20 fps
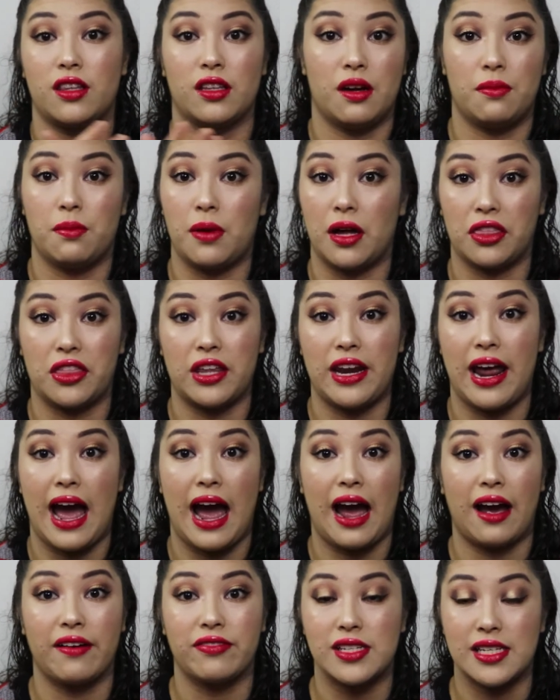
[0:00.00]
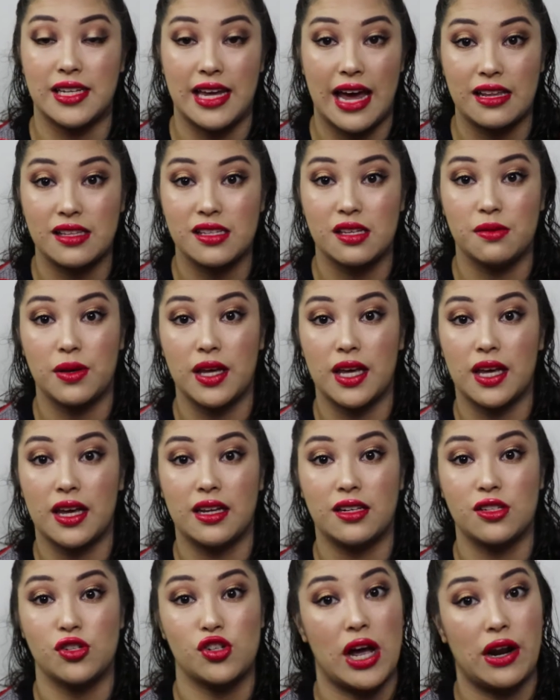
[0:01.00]
a month and a half to get to me
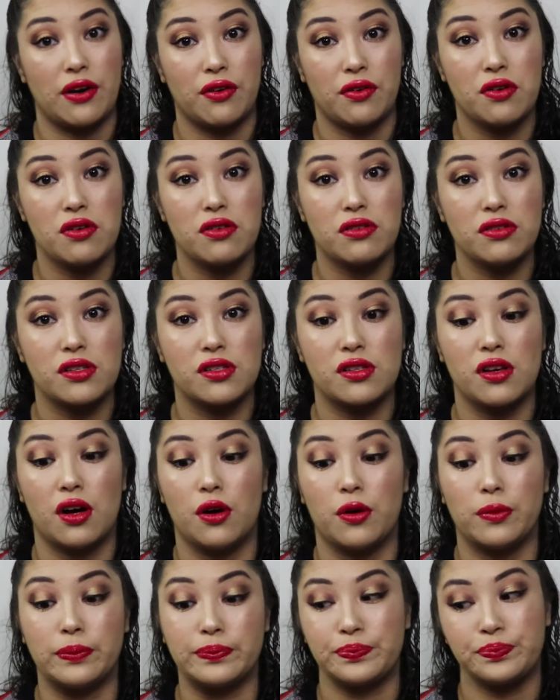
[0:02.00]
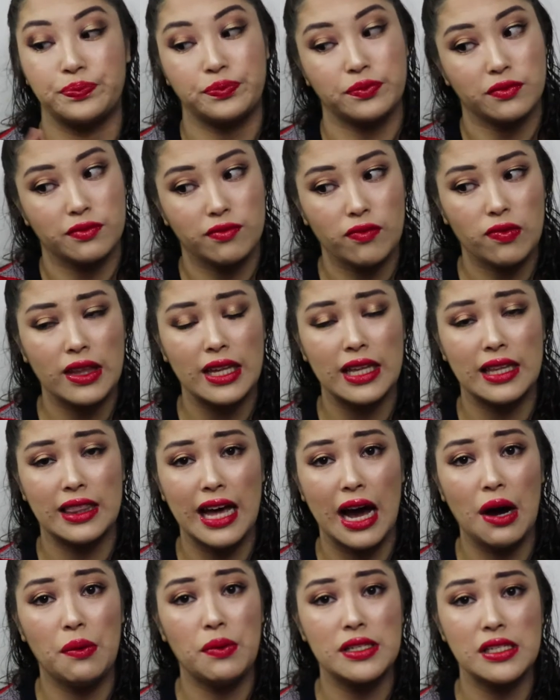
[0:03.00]
in general. So
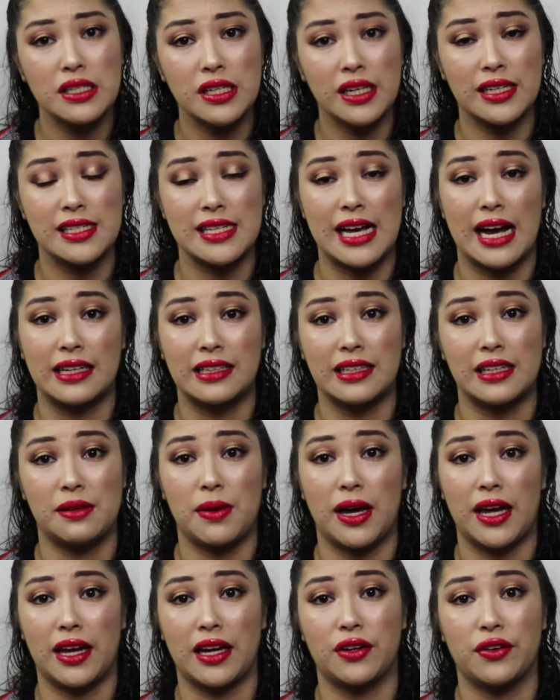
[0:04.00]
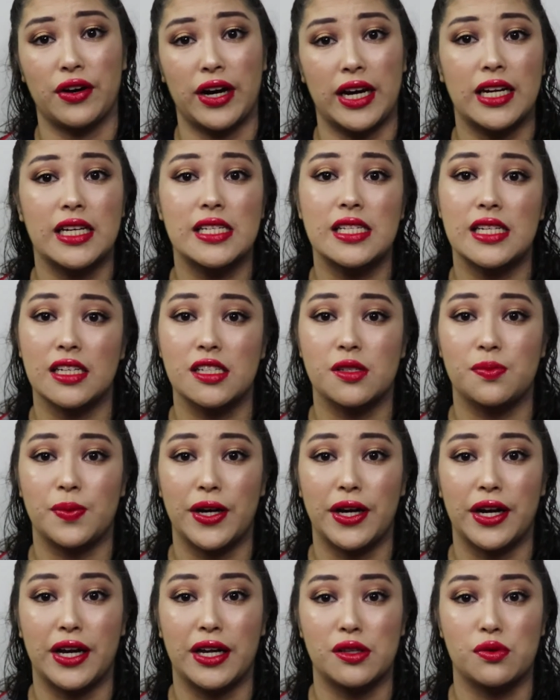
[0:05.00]
that wasn't exactly my greatest
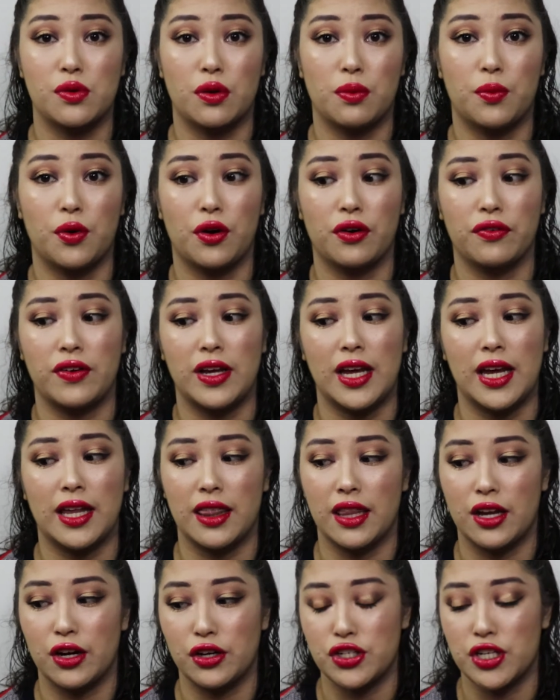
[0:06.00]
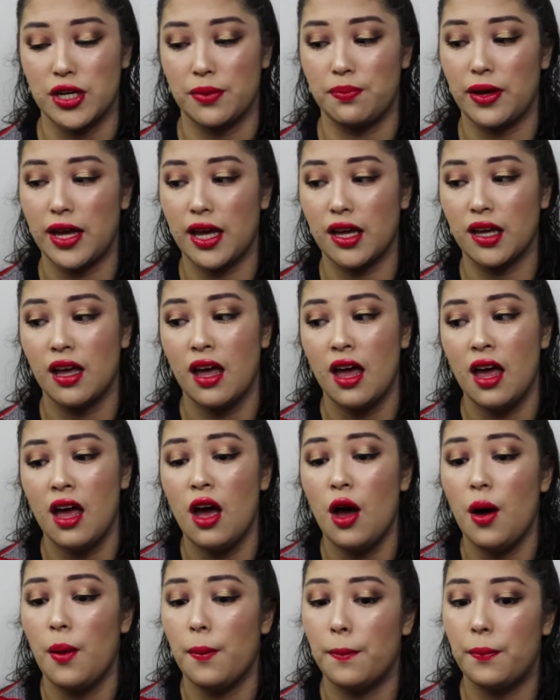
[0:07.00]
experience with Morphe and their shipping,
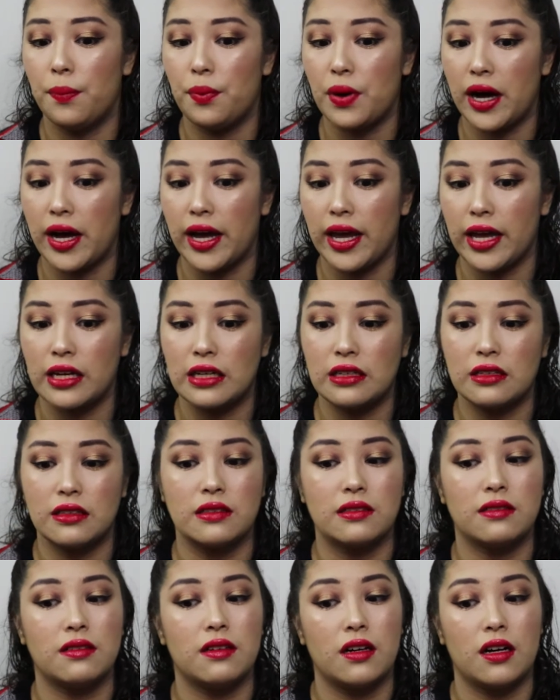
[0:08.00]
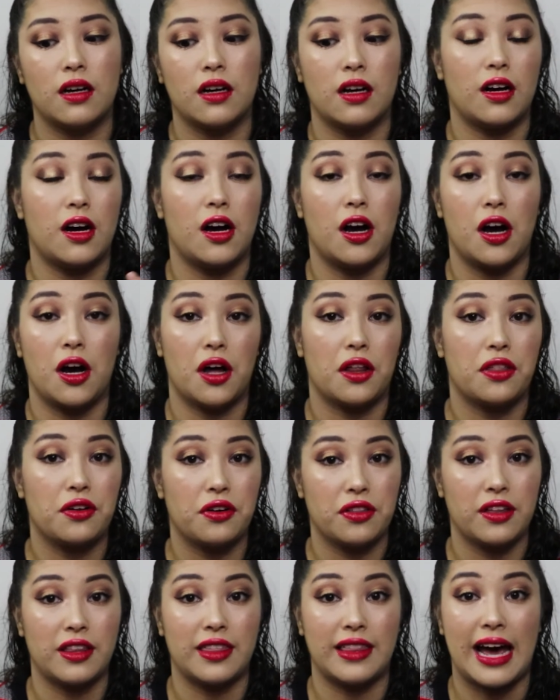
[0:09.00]
but
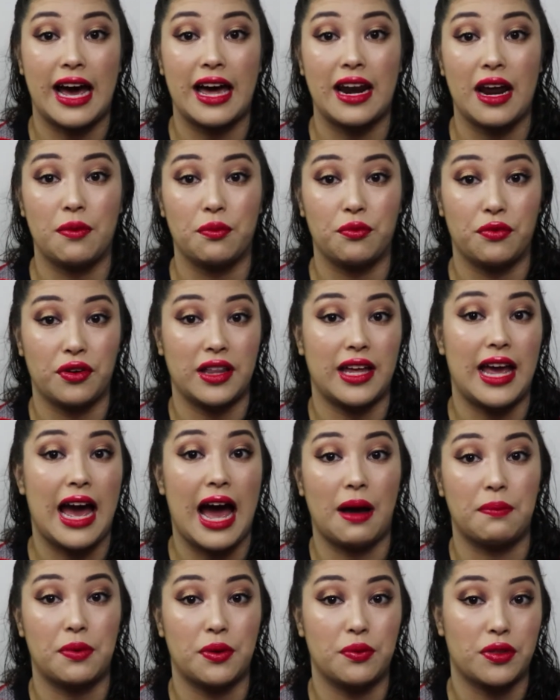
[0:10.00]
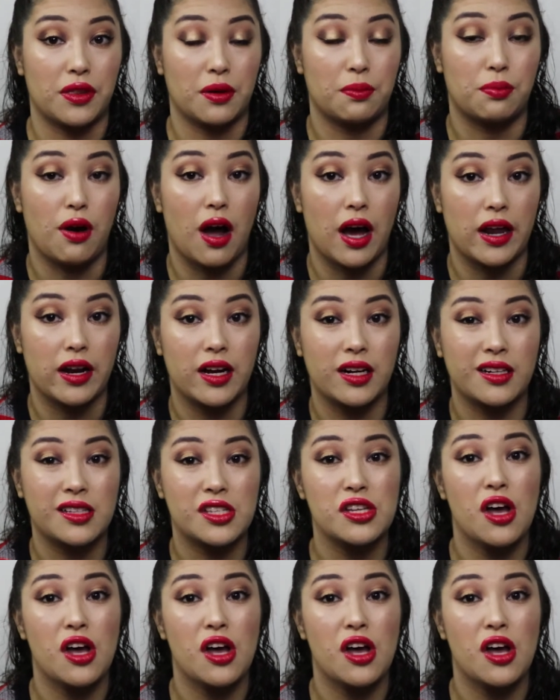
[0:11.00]
other than that, I'm really happy with the product.